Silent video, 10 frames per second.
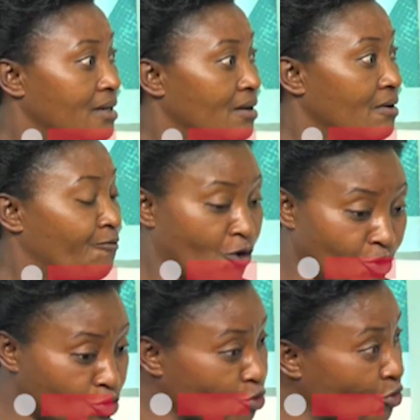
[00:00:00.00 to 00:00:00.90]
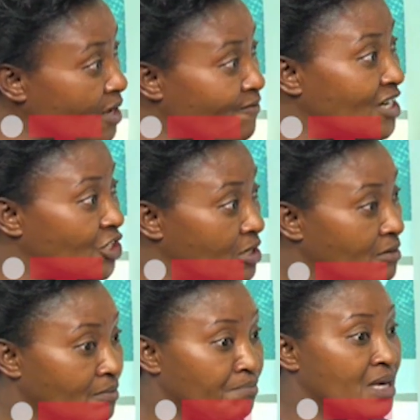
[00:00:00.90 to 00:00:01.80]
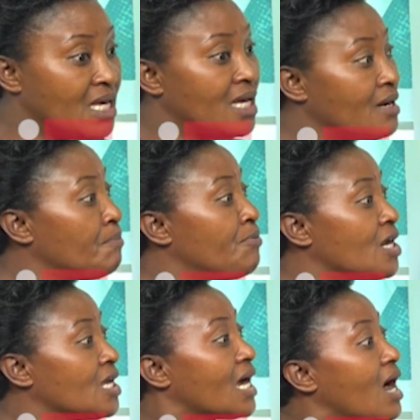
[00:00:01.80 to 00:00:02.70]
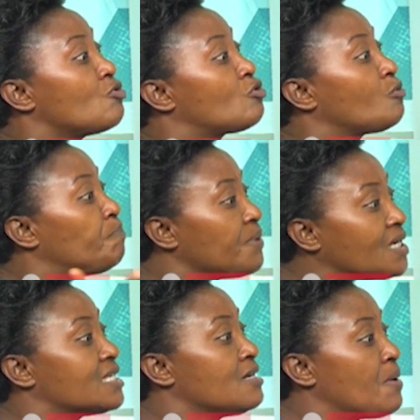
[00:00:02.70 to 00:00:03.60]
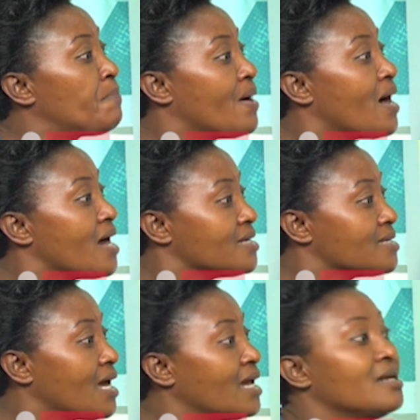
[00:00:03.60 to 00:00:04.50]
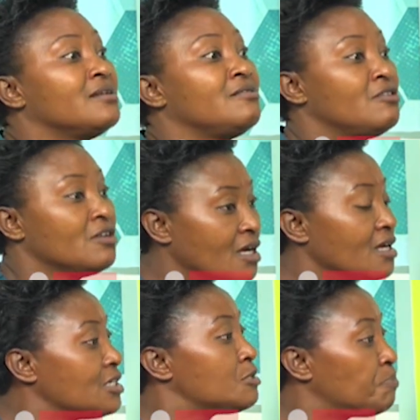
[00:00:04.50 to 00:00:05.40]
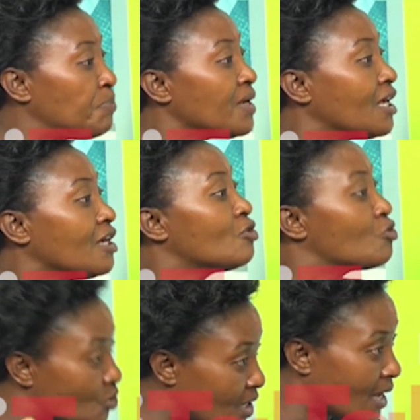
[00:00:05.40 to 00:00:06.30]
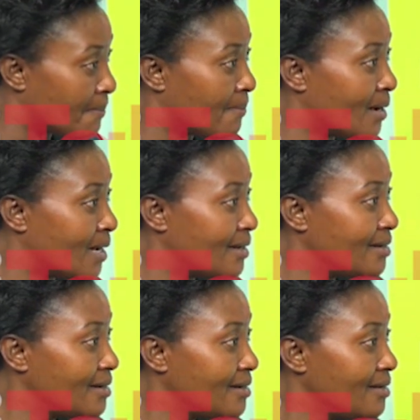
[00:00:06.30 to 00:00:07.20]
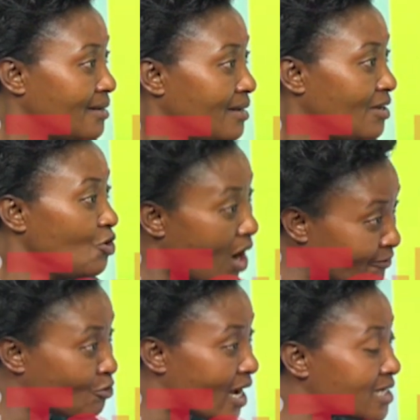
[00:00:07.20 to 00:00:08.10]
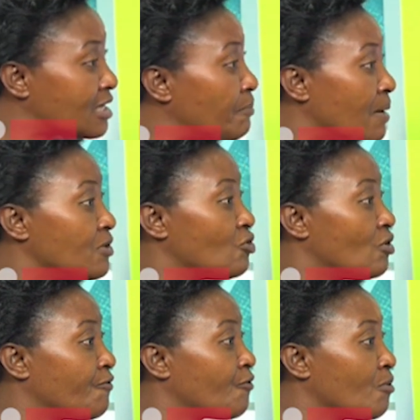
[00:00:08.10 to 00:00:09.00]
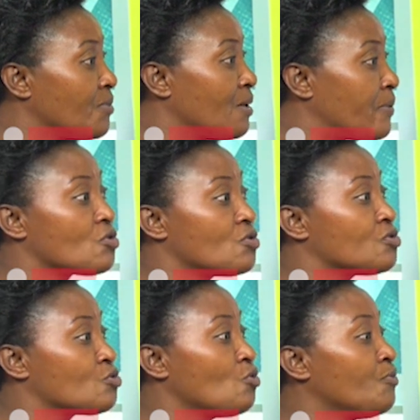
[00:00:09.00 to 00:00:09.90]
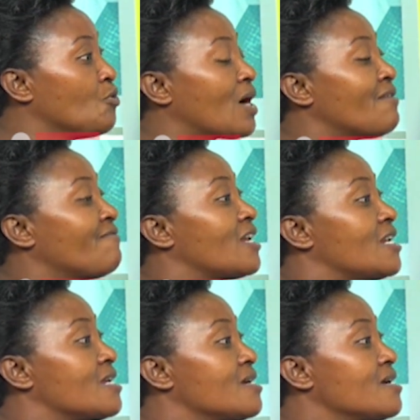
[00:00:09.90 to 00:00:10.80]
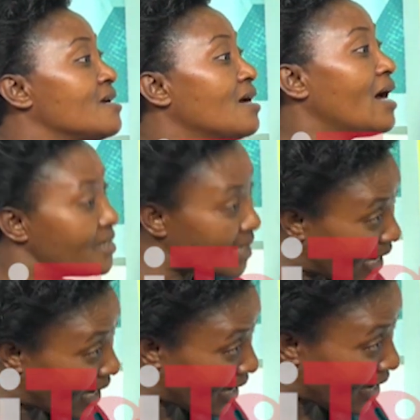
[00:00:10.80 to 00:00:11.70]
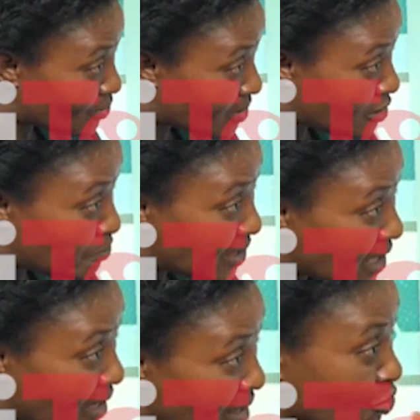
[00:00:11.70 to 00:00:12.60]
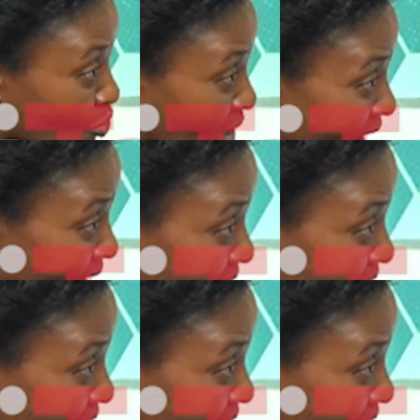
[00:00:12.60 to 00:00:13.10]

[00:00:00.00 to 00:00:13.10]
for you to even begin bringing out pictures in papers and speaking to them, you have to ask permission from the persons whom you covered and say, can I use this picture? Should I